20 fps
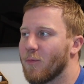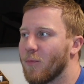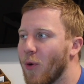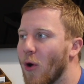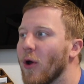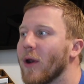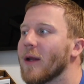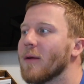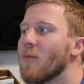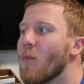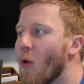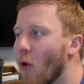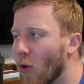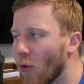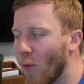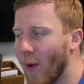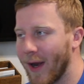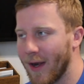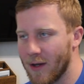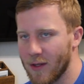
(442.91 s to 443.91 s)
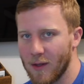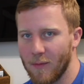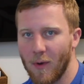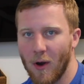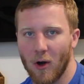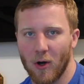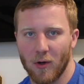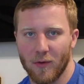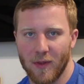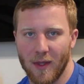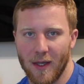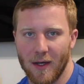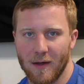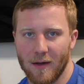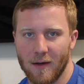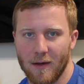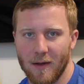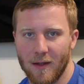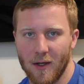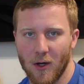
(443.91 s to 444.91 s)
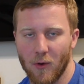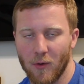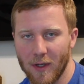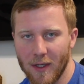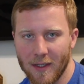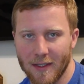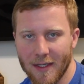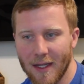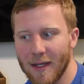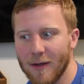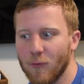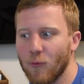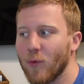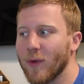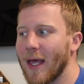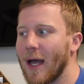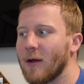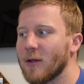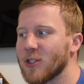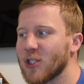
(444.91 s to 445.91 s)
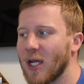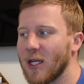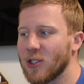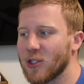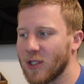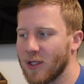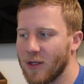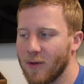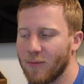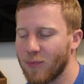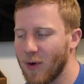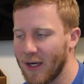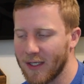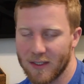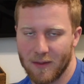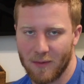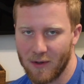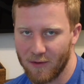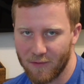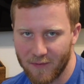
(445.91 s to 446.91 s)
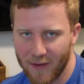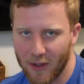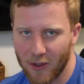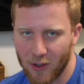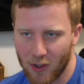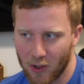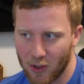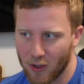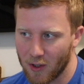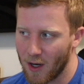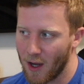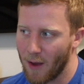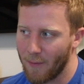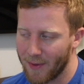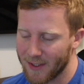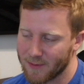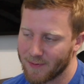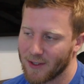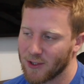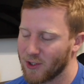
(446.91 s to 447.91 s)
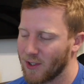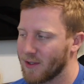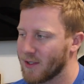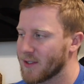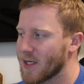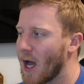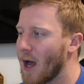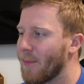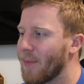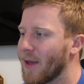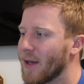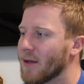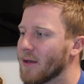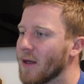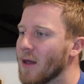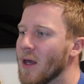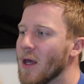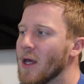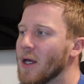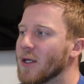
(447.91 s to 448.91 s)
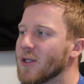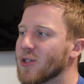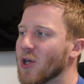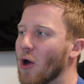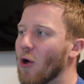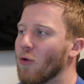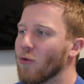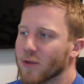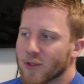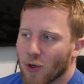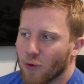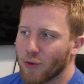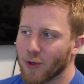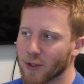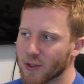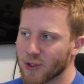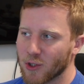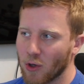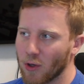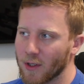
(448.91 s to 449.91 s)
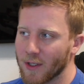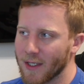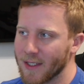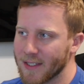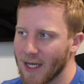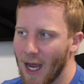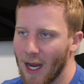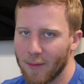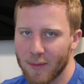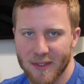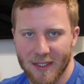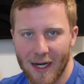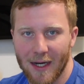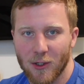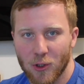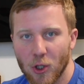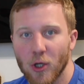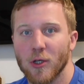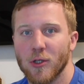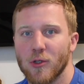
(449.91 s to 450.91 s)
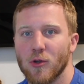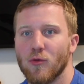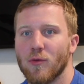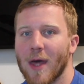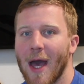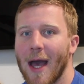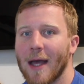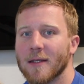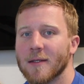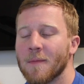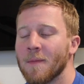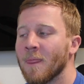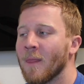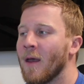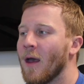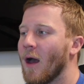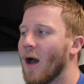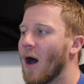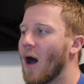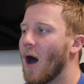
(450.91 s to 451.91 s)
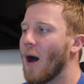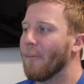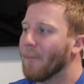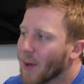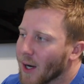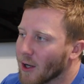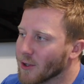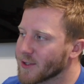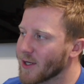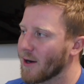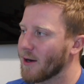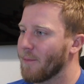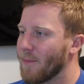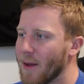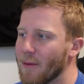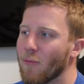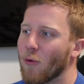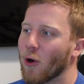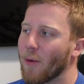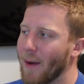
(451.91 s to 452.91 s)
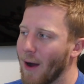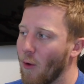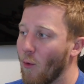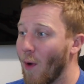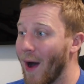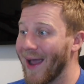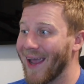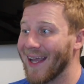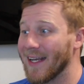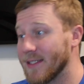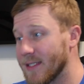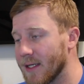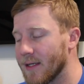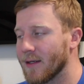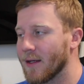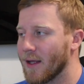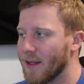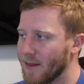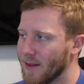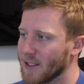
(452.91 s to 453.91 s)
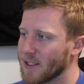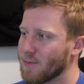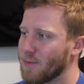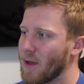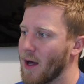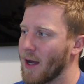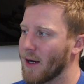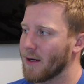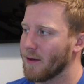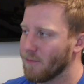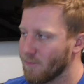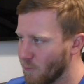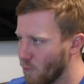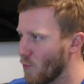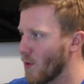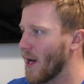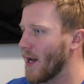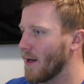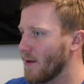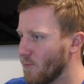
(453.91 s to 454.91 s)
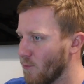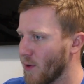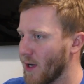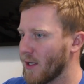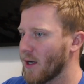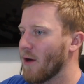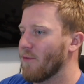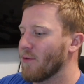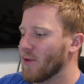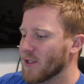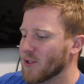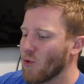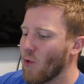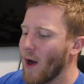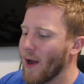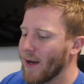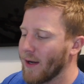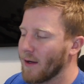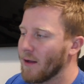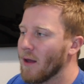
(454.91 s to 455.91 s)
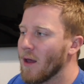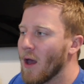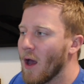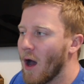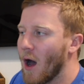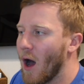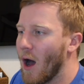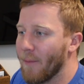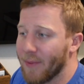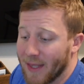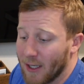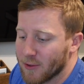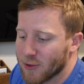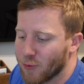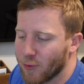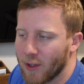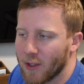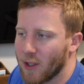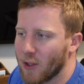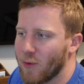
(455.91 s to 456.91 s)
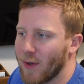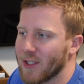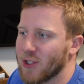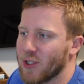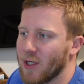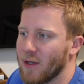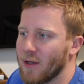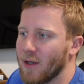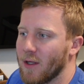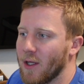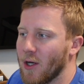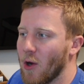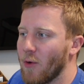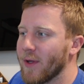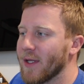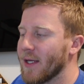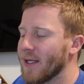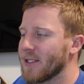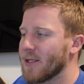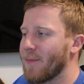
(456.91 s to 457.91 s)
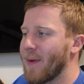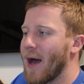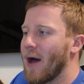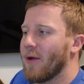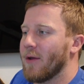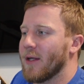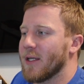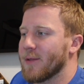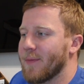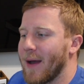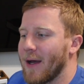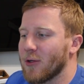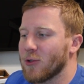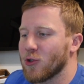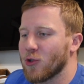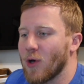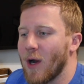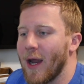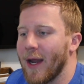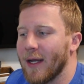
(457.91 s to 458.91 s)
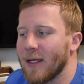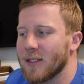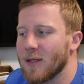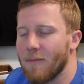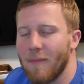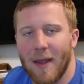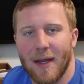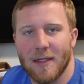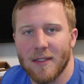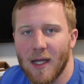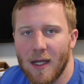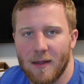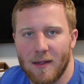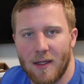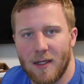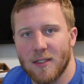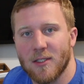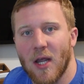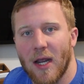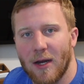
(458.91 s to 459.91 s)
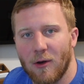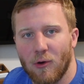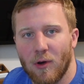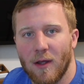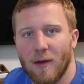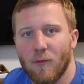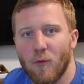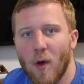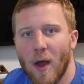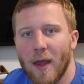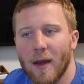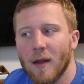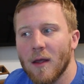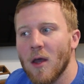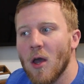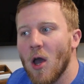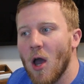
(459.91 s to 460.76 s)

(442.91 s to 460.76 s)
putting more weight on the bar than, without changing the proximity to failure, especially at the top end. So there's certainly times that I could do that. But I'll talk a bit more about why I didn't in this block when I cover the squatting. But that was a really good question. It's about trying to maintain the integrity of what